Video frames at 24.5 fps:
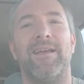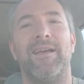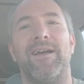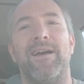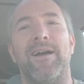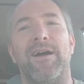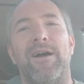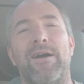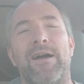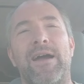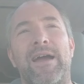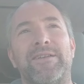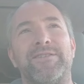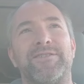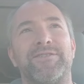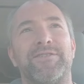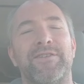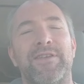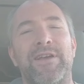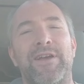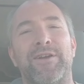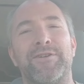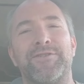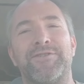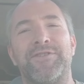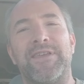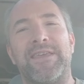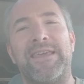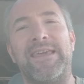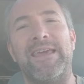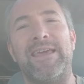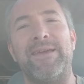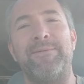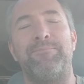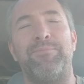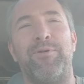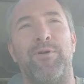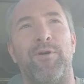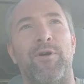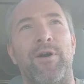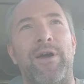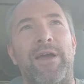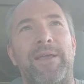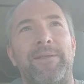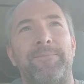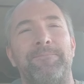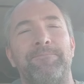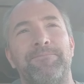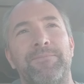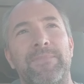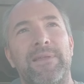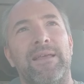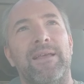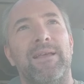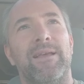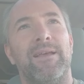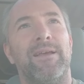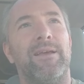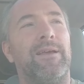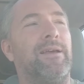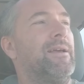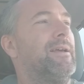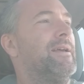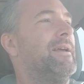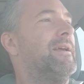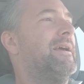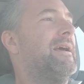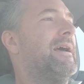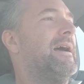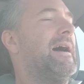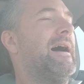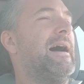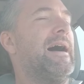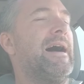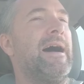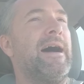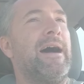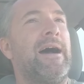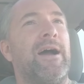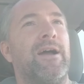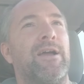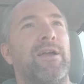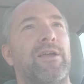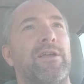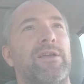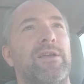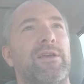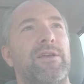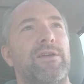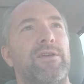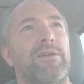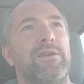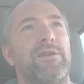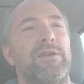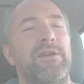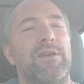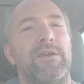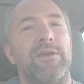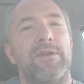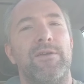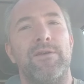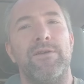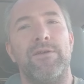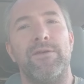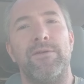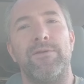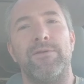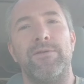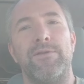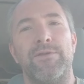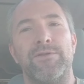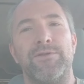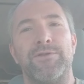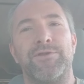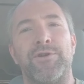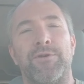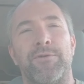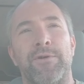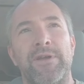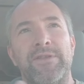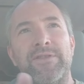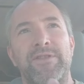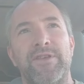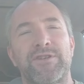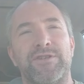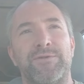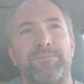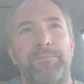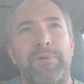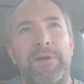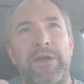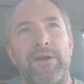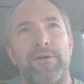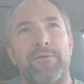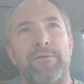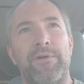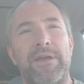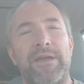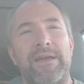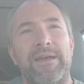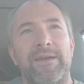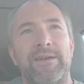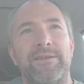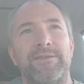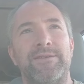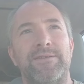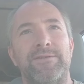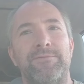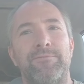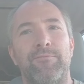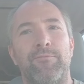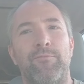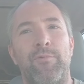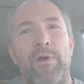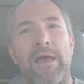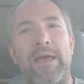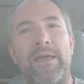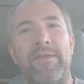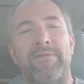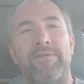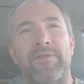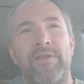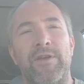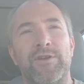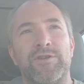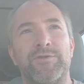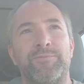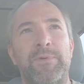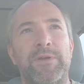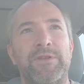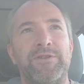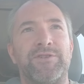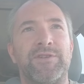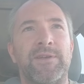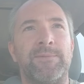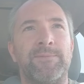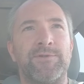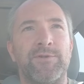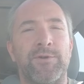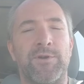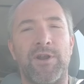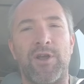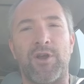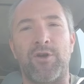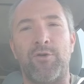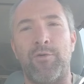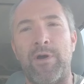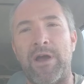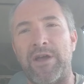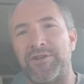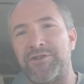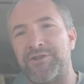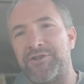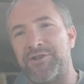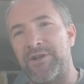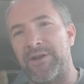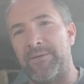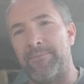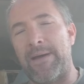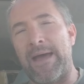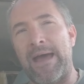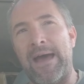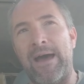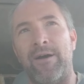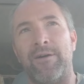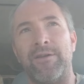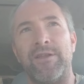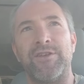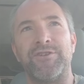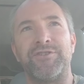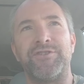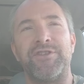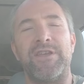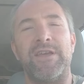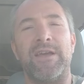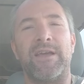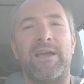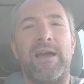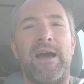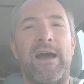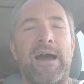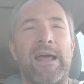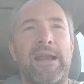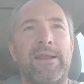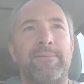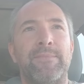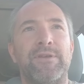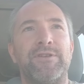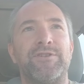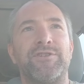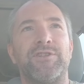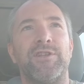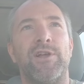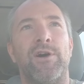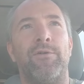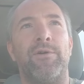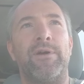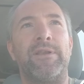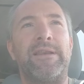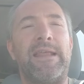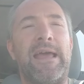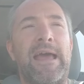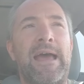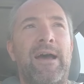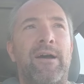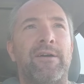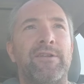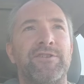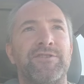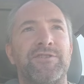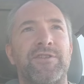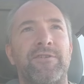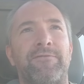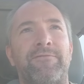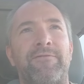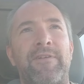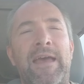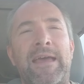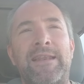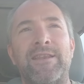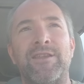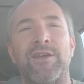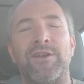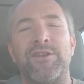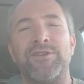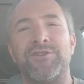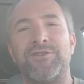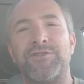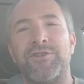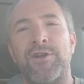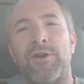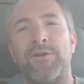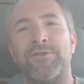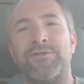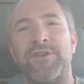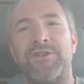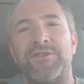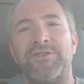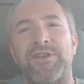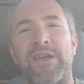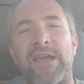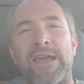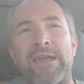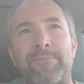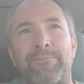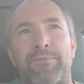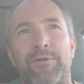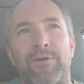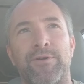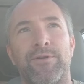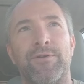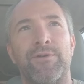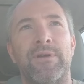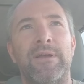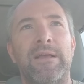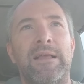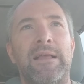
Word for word: All right, so there's the key point. Uh, during this period, when there's been some sort of question about is the economy slowing down, is the Fed going to start to taper,